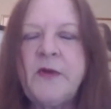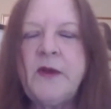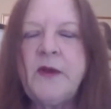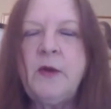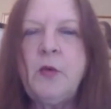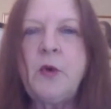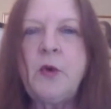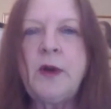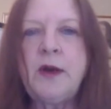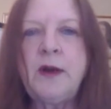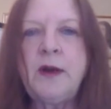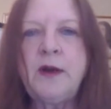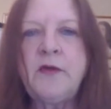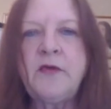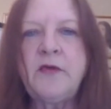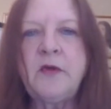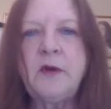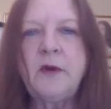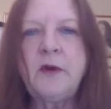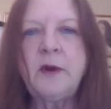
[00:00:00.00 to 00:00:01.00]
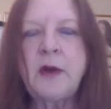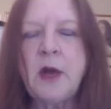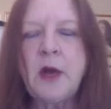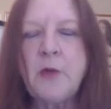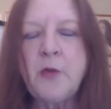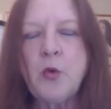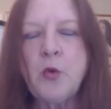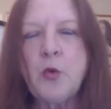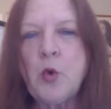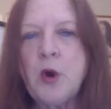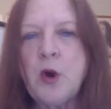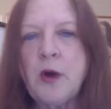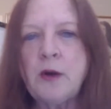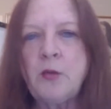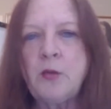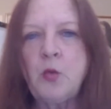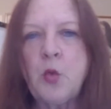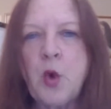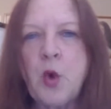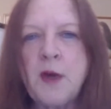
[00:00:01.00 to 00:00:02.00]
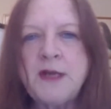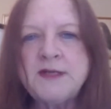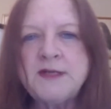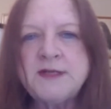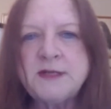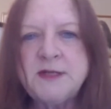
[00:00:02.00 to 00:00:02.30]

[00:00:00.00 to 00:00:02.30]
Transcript: See what it is that, number one,